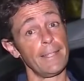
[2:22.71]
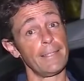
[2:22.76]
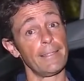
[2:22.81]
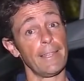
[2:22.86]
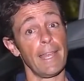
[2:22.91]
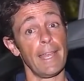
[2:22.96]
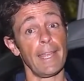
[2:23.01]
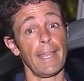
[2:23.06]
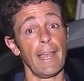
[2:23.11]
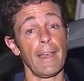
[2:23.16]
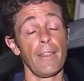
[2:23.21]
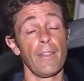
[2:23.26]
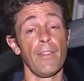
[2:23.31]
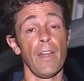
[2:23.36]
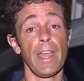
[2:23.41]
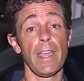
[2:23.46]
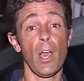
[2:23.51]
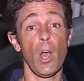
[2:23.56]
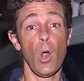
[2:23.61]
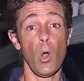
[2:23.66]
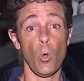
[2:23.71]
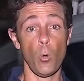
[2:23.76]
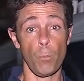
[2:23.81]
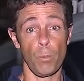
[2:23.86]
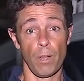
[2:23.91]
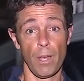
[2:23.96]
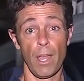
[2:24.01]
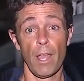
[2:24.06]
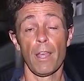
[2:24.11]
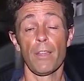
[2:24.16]
They say they
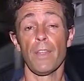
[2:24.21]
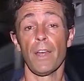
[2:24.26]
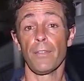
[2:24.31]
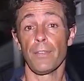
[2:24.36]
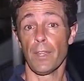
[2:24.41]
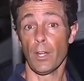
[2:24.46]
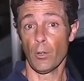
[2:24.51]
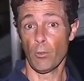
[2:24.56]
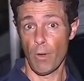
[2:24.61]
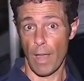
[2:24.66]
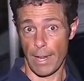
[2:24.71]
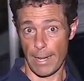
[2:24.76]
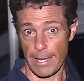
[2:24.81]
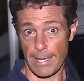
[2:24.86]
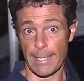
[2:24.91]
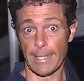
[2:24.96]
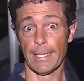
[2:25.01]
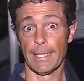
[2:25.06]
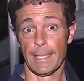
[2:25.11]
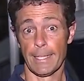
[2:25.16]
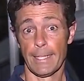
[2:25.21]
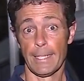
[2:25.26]
hope that they're ready.